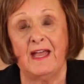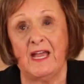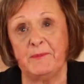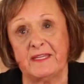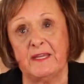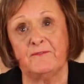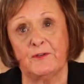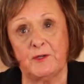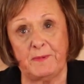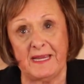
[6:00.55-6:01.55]
I became
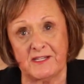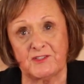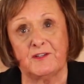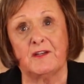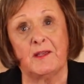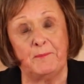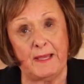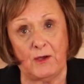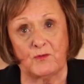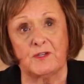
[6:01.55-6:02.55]
very passionate
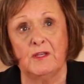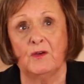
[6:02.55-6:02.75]
about